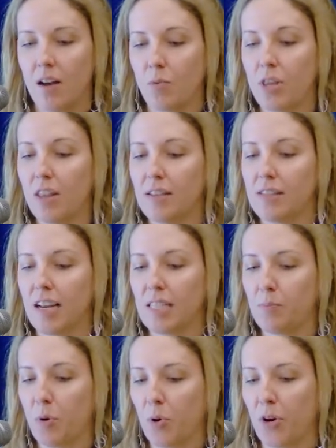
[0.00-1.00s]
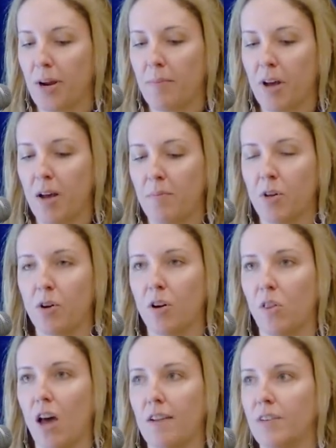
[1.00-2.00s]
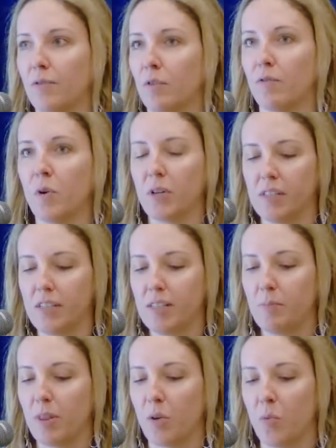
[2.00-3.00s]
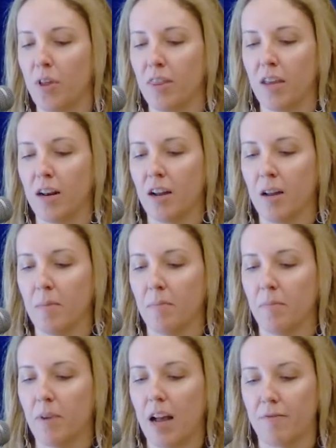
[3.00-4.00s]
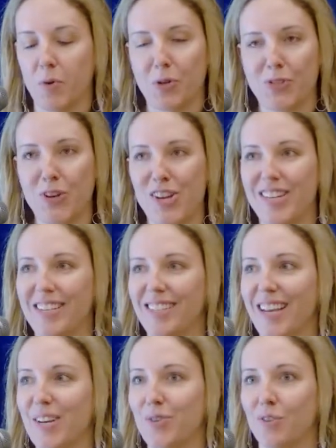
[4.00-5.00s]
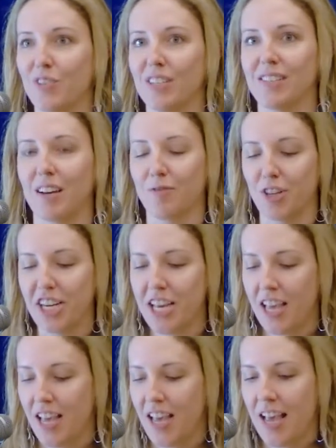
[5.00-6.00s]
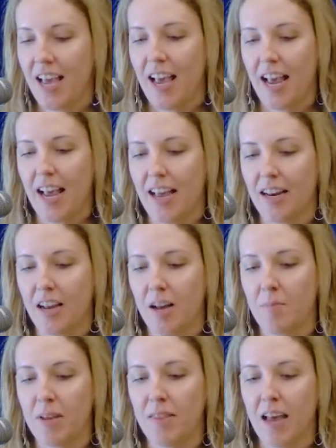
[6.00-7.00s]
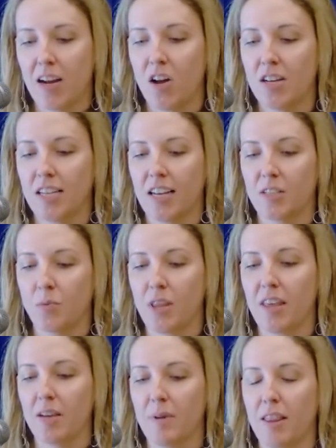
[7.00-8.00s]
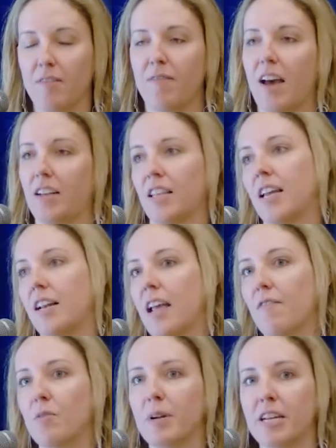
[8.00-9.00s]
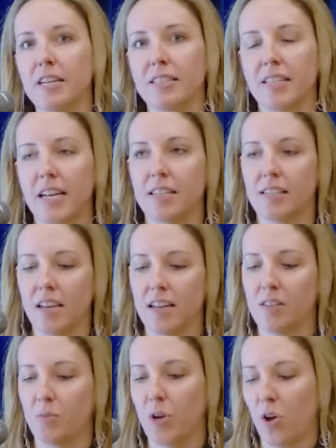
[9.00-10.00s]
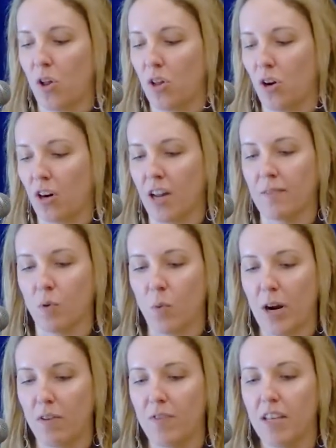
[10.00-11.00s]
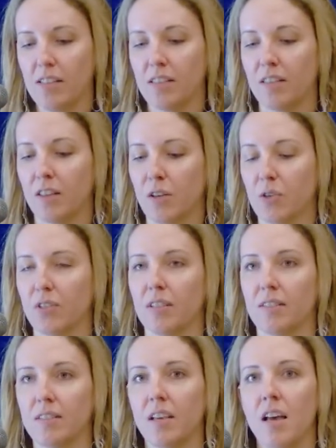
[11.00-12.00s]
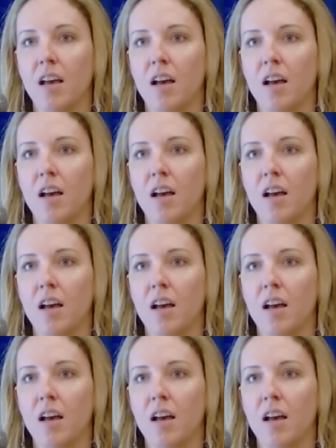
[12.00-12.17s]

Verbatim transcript: Within the science program, there are a lot of different focuses, but the one that I focus on is data-driven discovery. And in that context, we think about the fact that everybody needs data science. We all are kind of aware of this, and that there's this